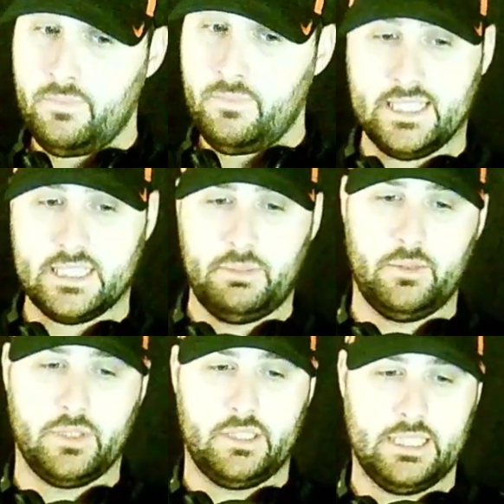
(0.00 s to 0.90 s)
It's a big one.
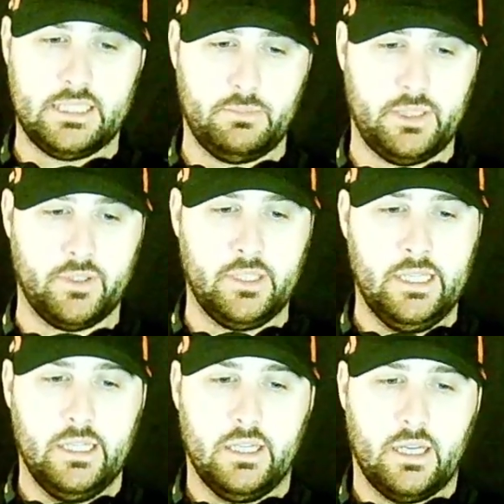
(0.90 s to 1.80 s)
It's a big one.
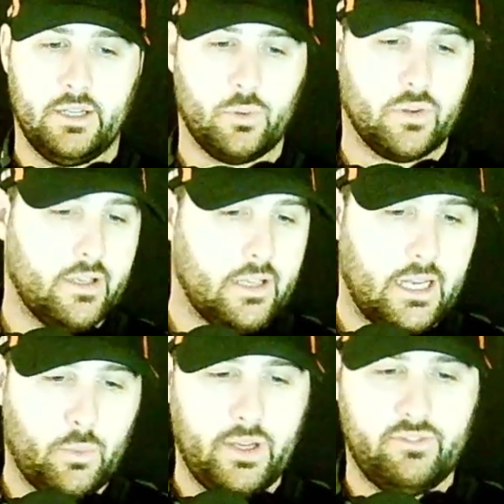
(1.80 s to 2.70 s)
North Carolina,
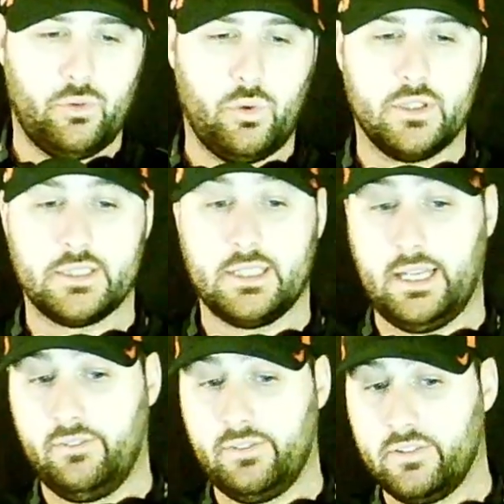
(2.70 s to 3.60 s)
Wake Forest,
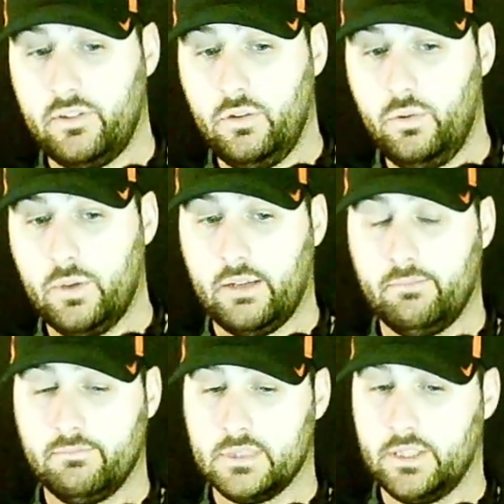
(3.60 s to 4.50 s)
FSU, and
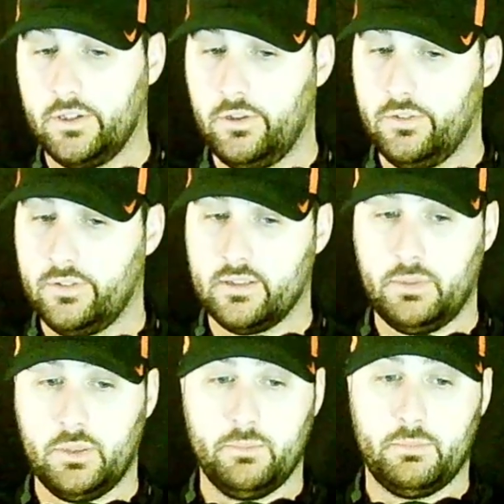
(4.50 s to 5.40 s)
Syracuse. That's a big
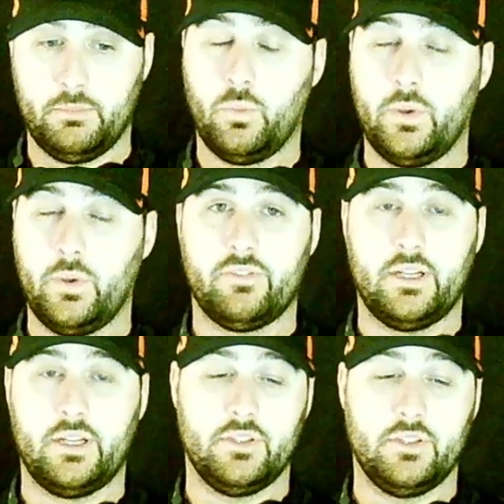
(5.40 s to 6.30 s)
one. Big win for
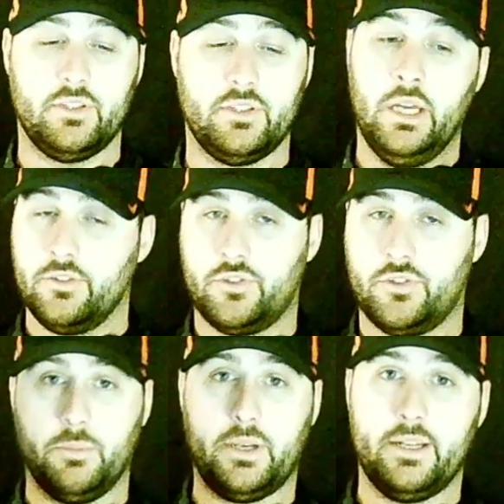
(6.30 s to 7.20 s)
FSU,
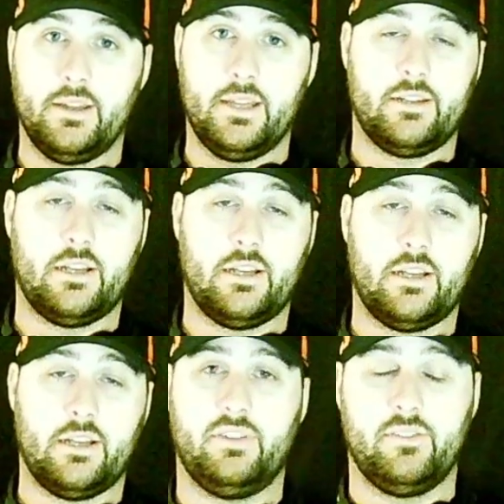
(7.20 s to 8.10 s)
jumping into that top
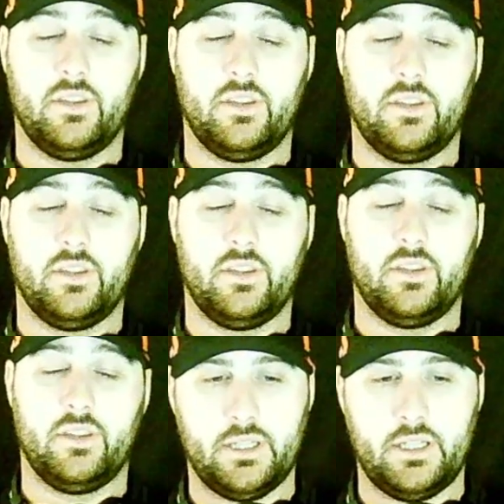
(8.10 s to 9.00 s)
25 of the college football
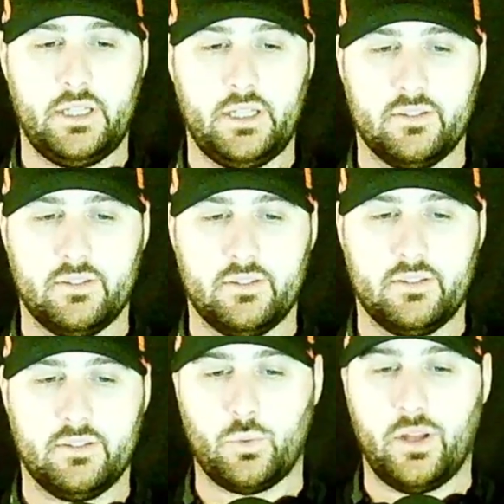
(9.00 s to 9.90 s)
playoff this season at
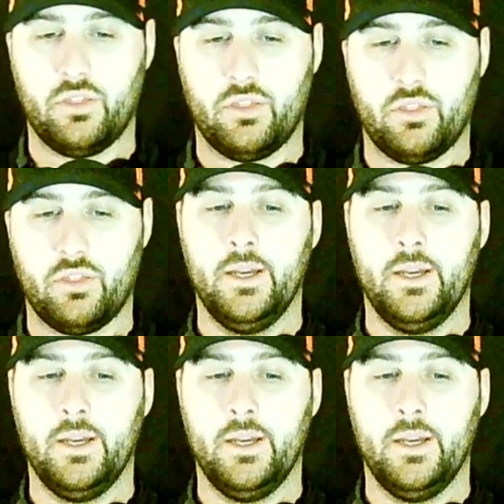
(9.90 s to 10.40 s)
23.